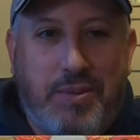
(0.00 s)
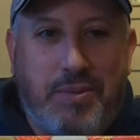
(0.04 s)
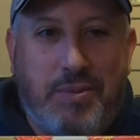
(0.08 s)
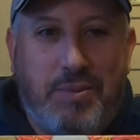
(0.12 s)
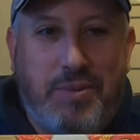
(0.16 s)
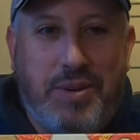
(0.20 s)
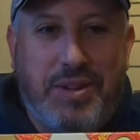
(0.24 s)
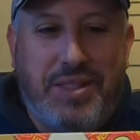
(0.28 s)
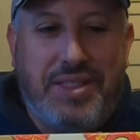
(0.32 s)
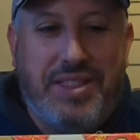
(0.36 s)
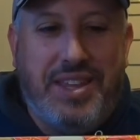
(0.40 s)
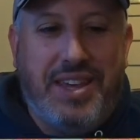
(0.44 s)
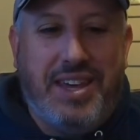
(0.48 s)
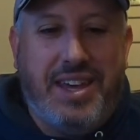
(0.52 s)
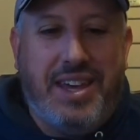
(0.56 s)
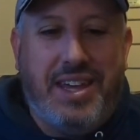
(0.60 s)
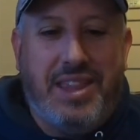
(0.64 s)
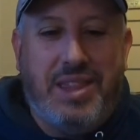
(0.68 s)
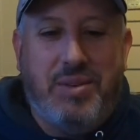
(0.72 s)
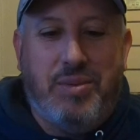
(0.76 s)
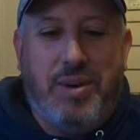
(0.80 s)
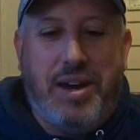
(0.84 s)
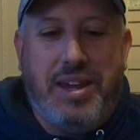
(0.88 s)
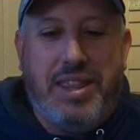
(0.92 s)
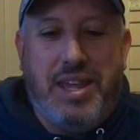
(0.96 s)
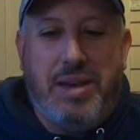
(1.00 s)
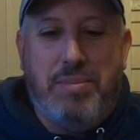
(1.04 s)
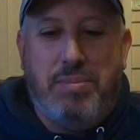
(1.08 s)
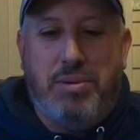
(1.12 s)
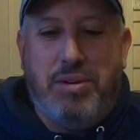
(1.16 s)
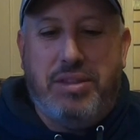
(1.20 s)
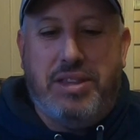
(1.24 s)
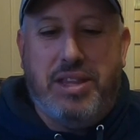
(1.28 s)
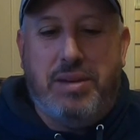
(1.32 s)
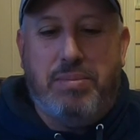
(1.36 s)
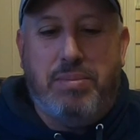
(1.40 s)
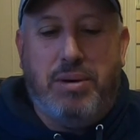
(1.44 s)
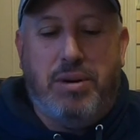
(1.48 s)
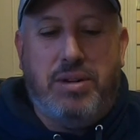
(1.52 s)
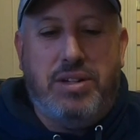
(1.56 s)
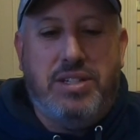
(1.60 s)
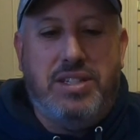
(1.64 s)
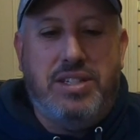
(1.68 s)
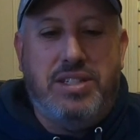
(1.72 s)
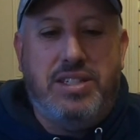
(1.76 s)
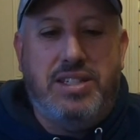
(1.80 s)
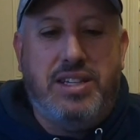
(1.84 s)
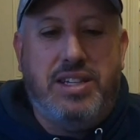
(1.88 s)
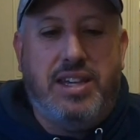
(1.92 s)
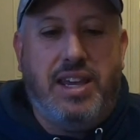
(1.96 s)
with the way they put their
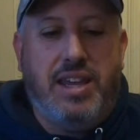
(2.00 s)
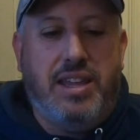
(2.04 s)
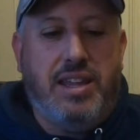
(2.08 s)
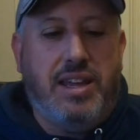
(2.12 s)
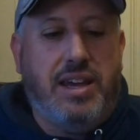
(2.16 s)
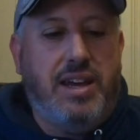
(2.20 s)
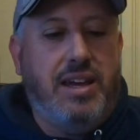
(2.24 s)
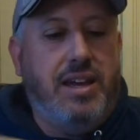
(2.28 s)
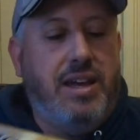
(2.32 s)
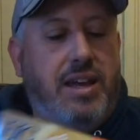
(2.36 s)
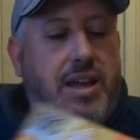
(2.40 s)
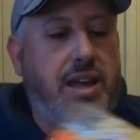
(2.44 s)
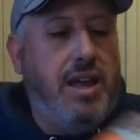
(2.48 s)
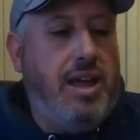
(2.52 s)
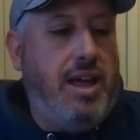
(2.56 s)
boxes together.